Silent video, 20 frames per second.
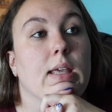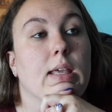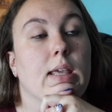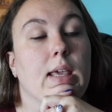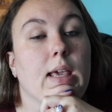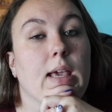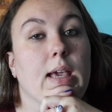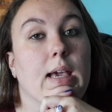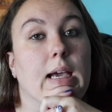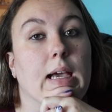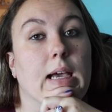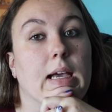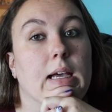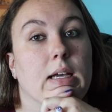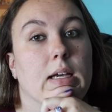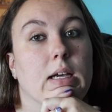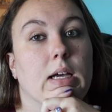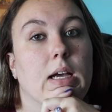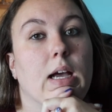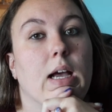yeah.
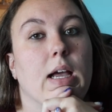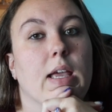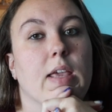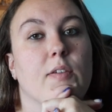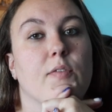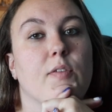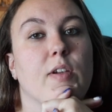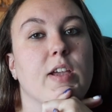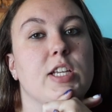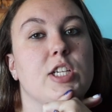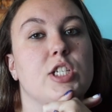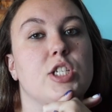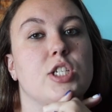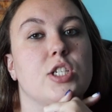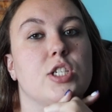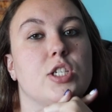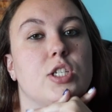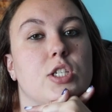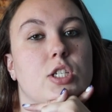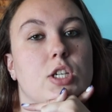If I
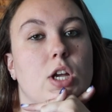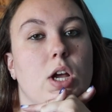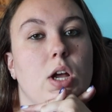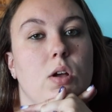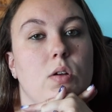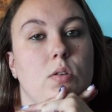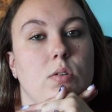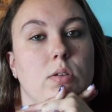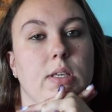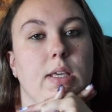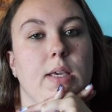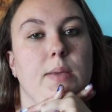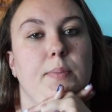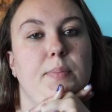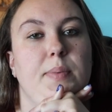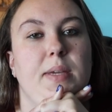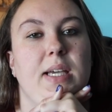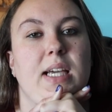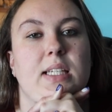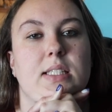don't get
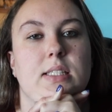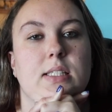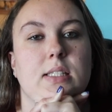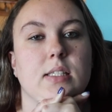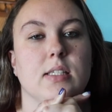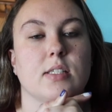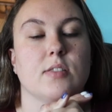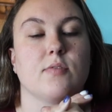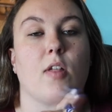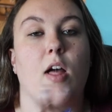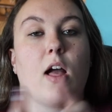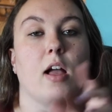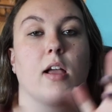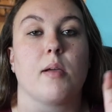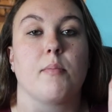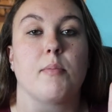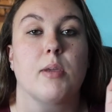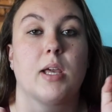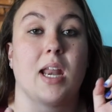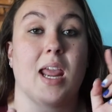back to this vlog,
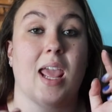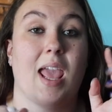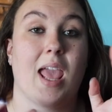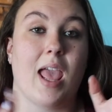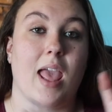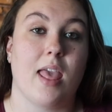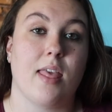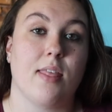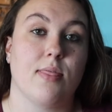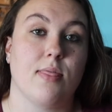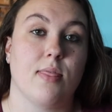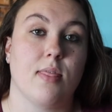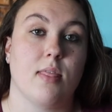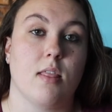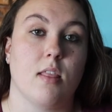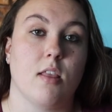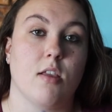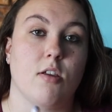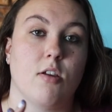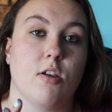I'm gonna end
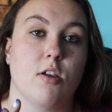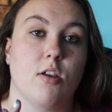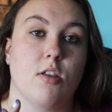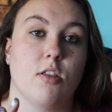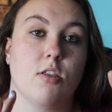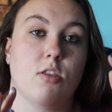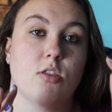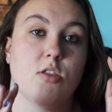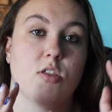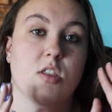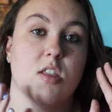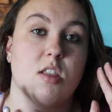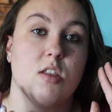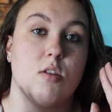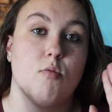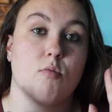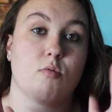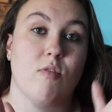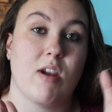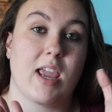
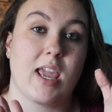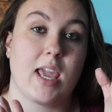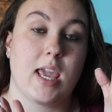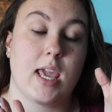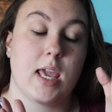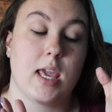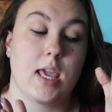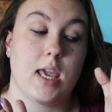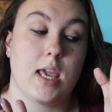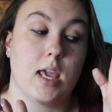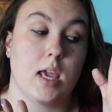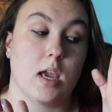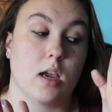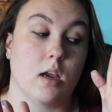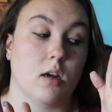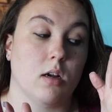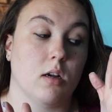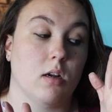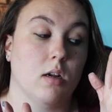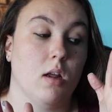right
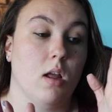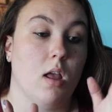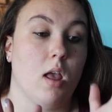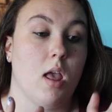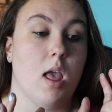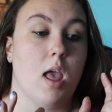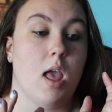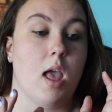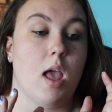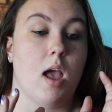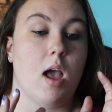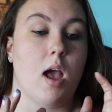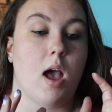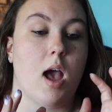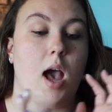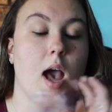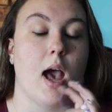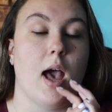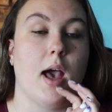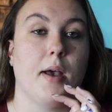here.
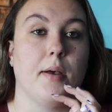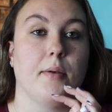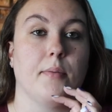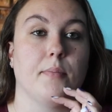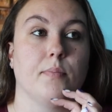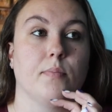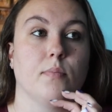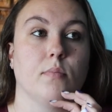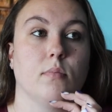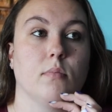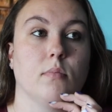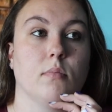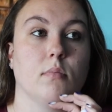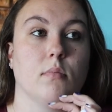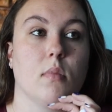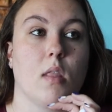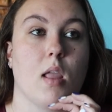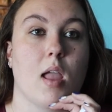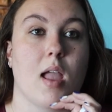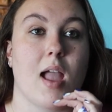Um,
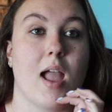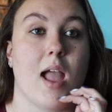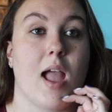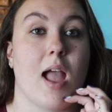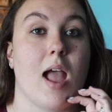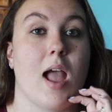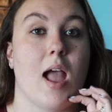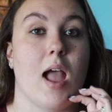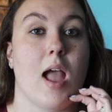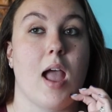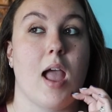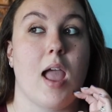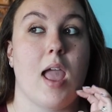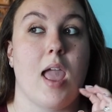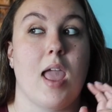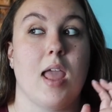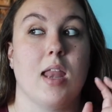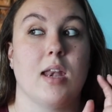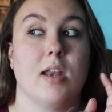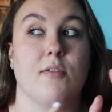
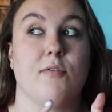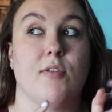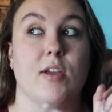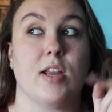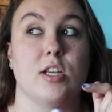and if I